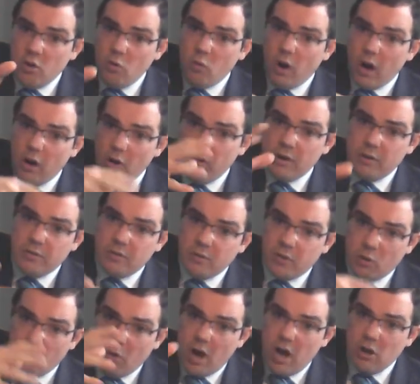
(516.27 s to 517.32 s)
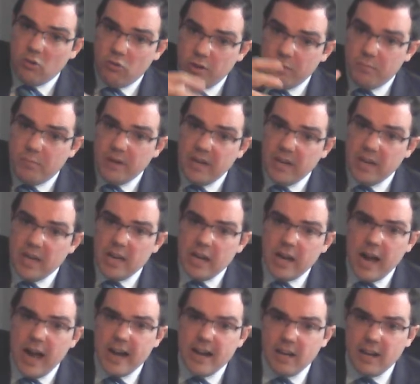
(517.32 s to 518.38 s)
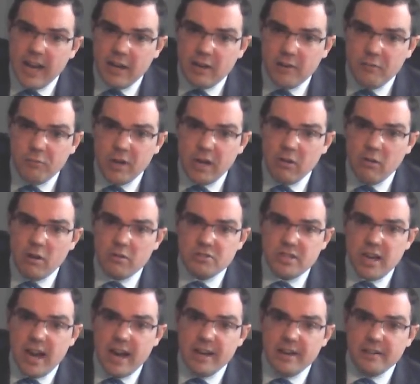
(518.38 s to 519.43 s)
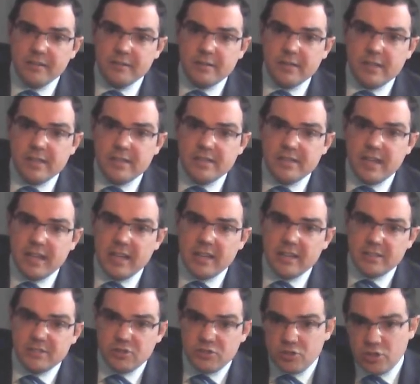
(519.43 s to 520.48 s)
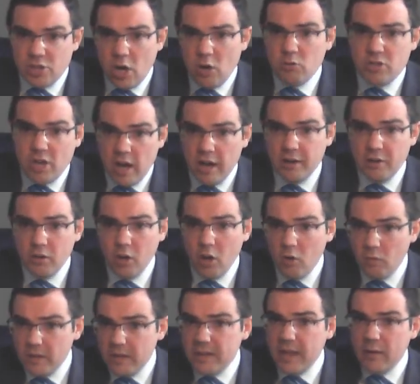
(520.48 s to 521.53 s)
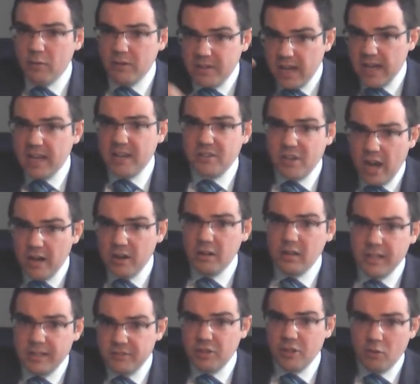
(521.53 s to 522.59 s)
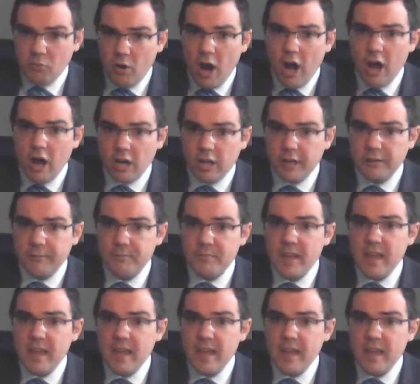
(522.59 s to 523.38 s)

where would, the rock would be kind of like if we go outside and dig a snow tunnel, only they would dig a tunnel into the rock.